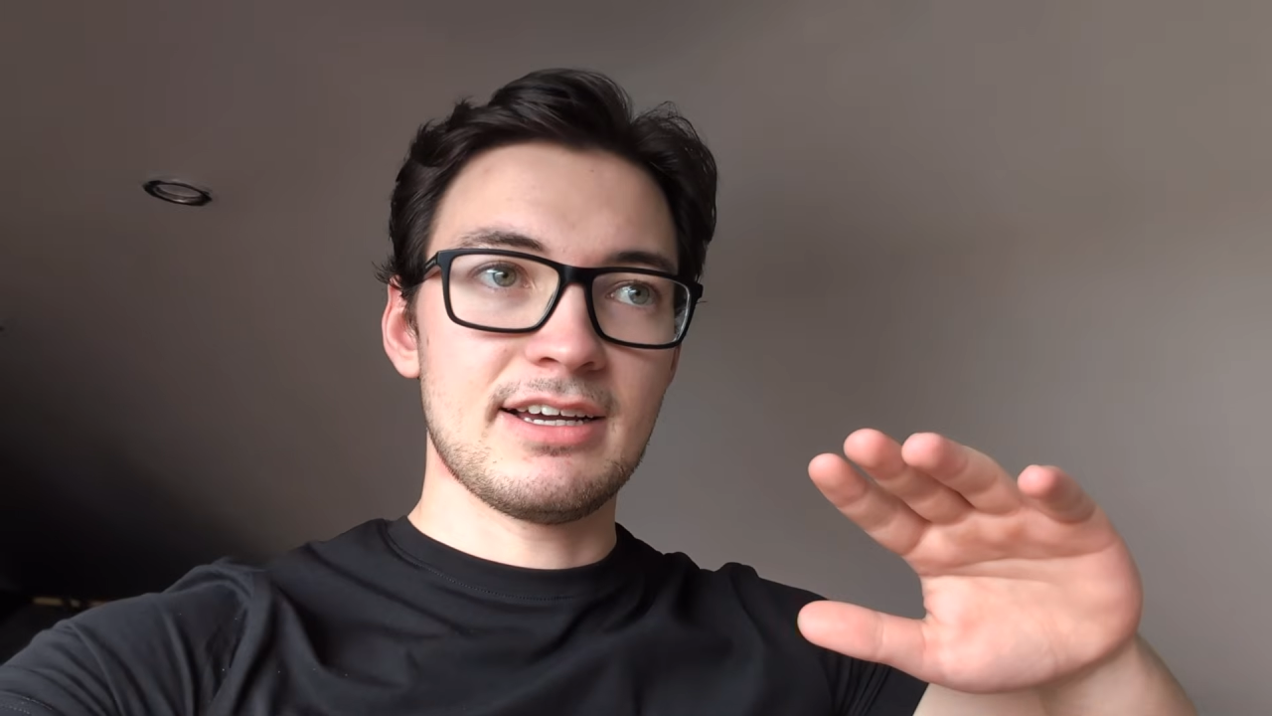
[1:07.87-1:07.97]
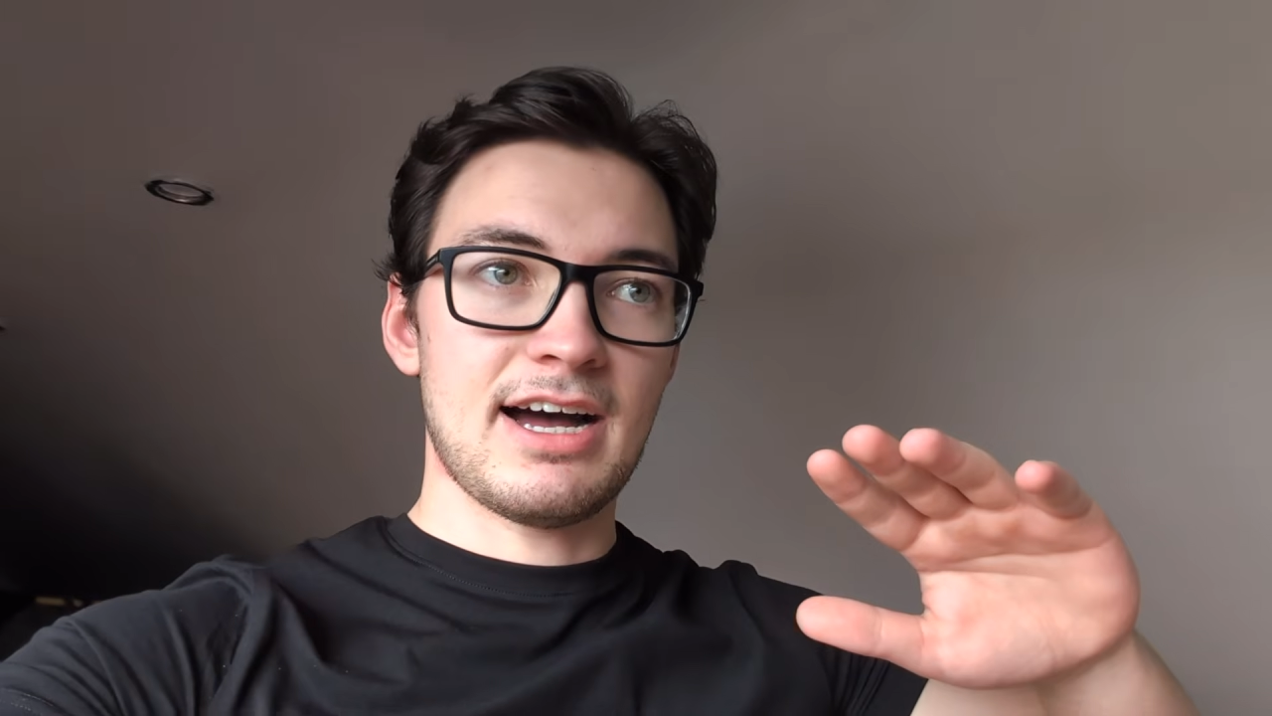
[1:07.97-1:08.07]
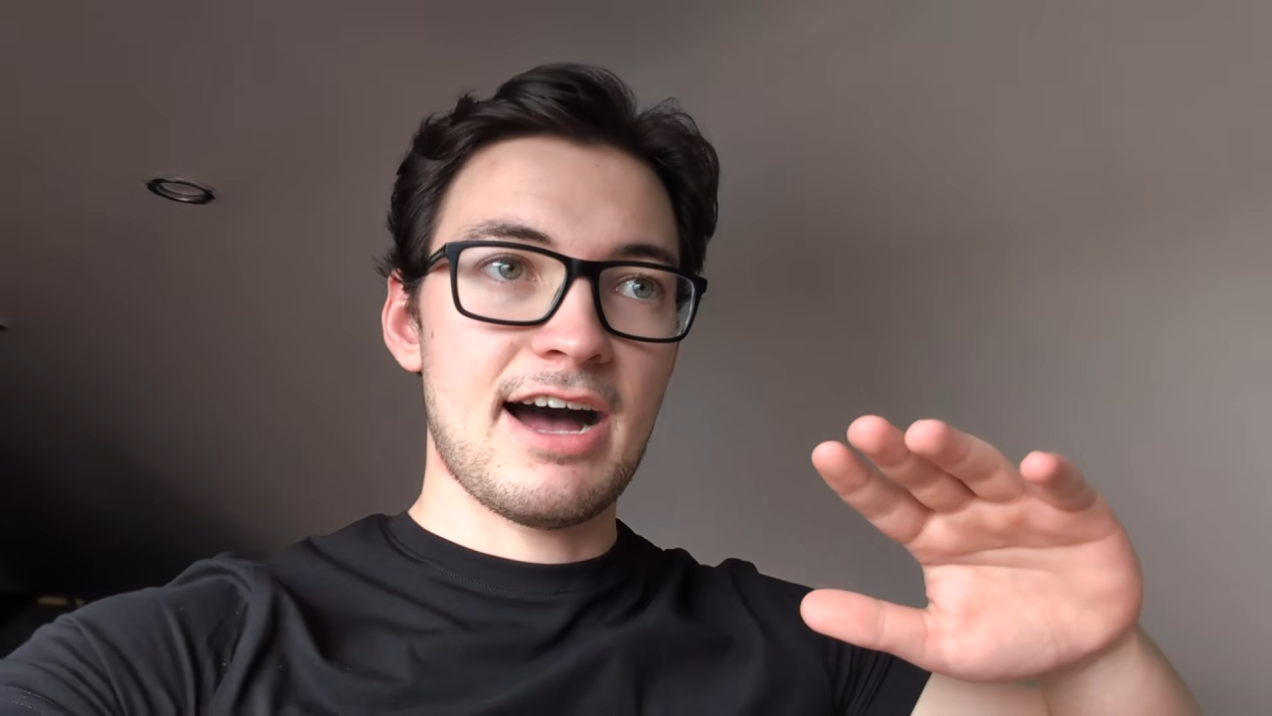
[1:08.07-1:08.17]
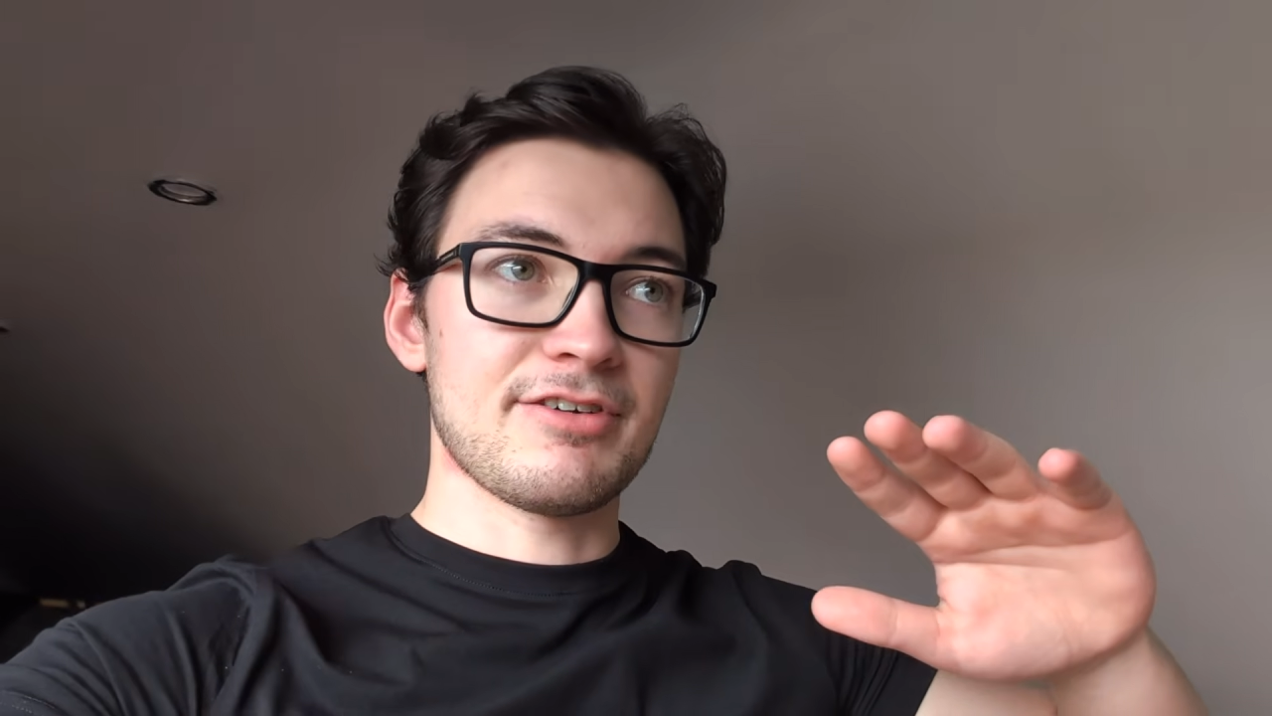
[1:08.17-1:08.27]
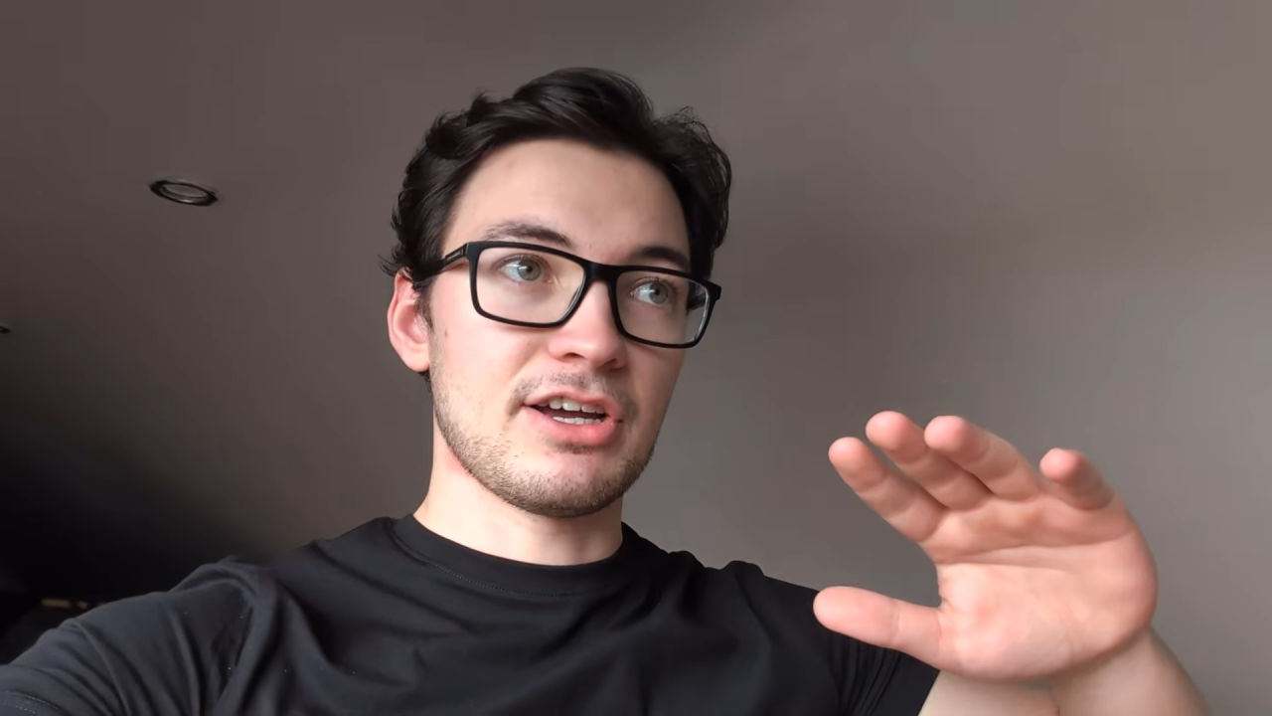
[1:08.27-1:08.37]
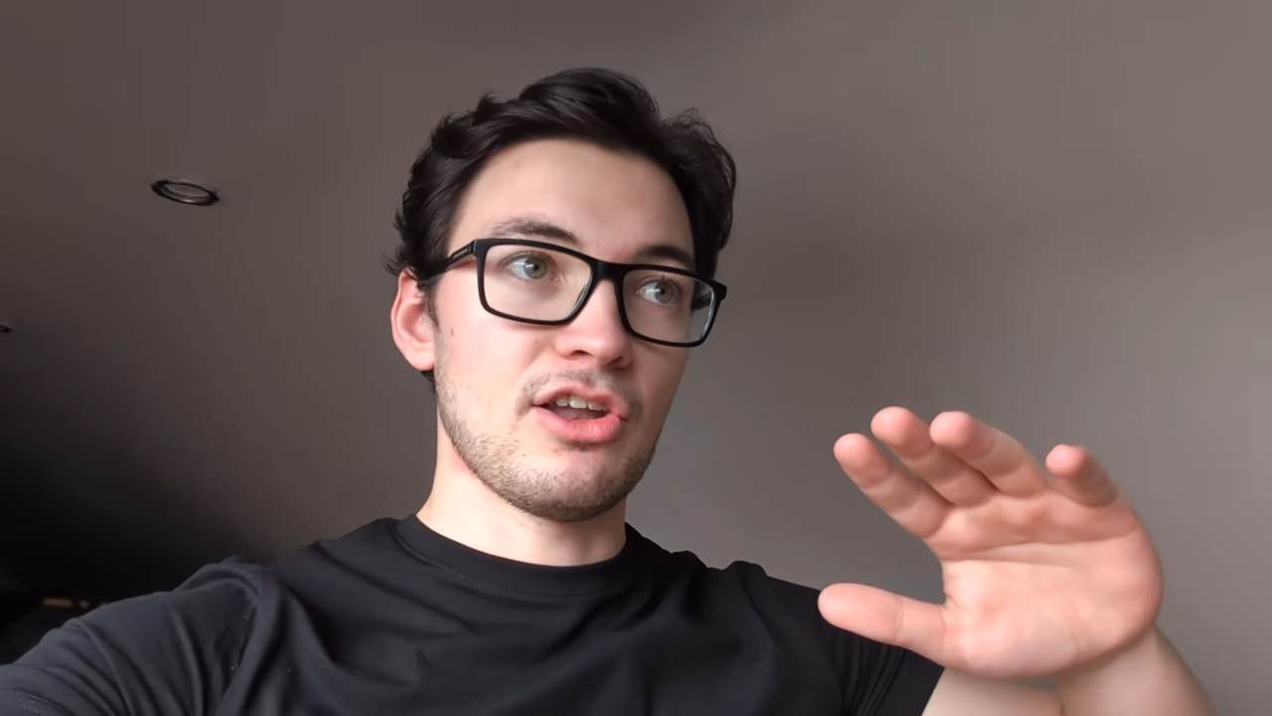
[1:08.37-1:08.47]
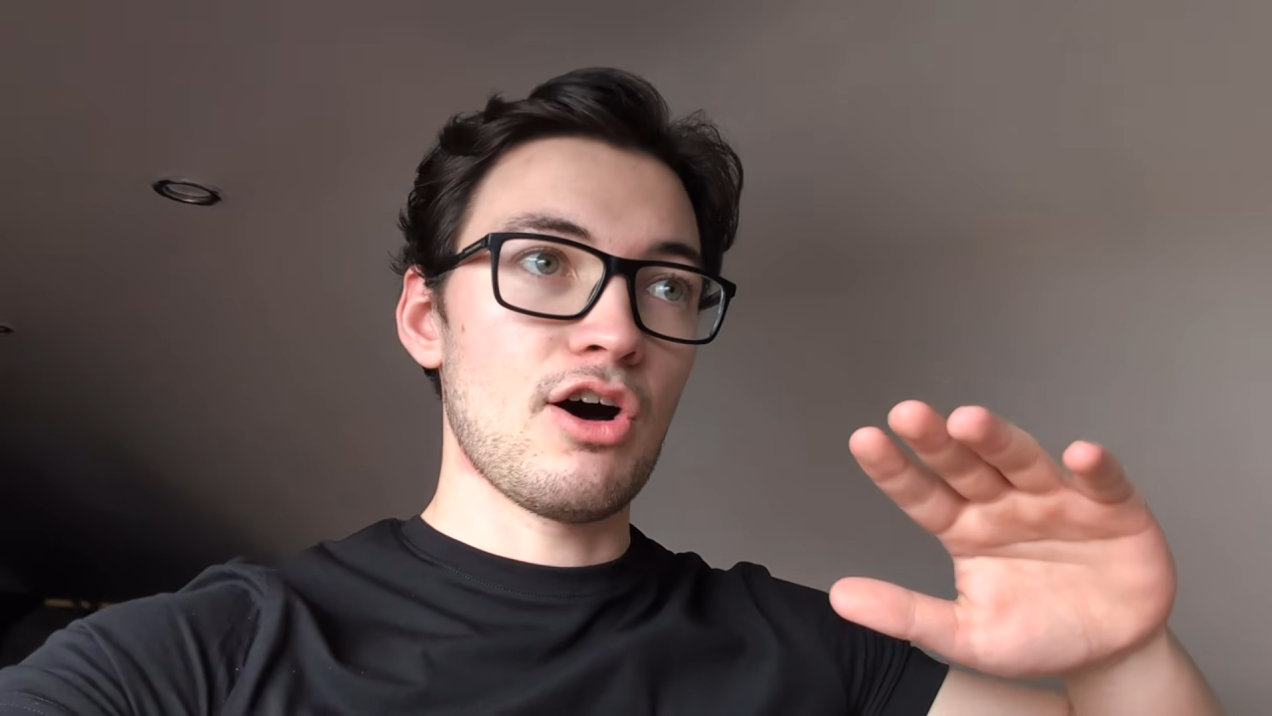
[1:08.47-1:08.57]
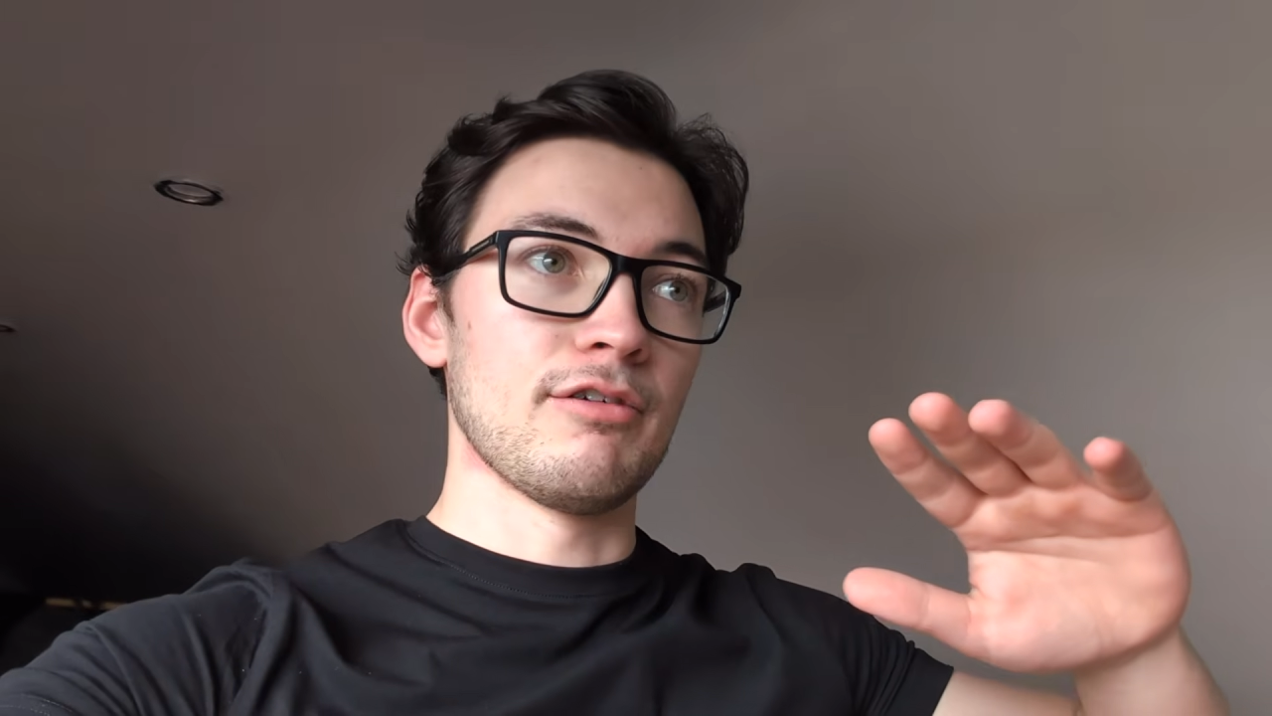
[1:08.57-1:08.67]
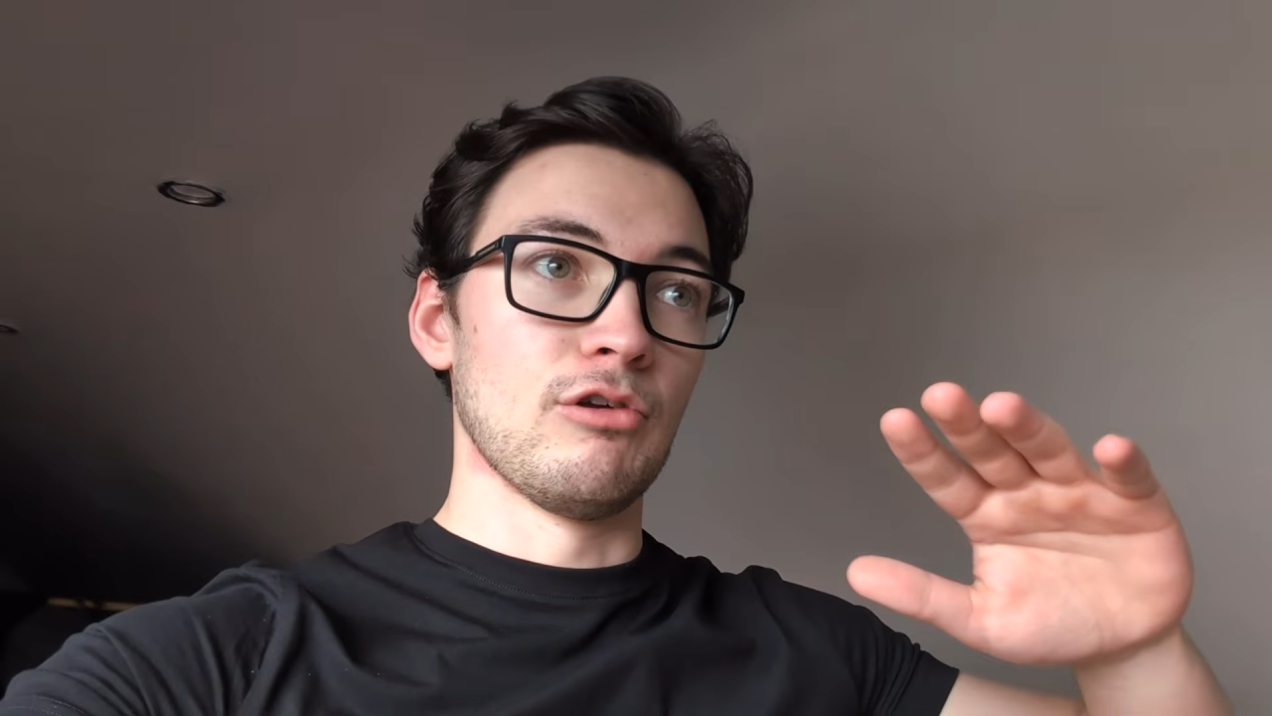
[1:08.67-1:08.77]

having a lot of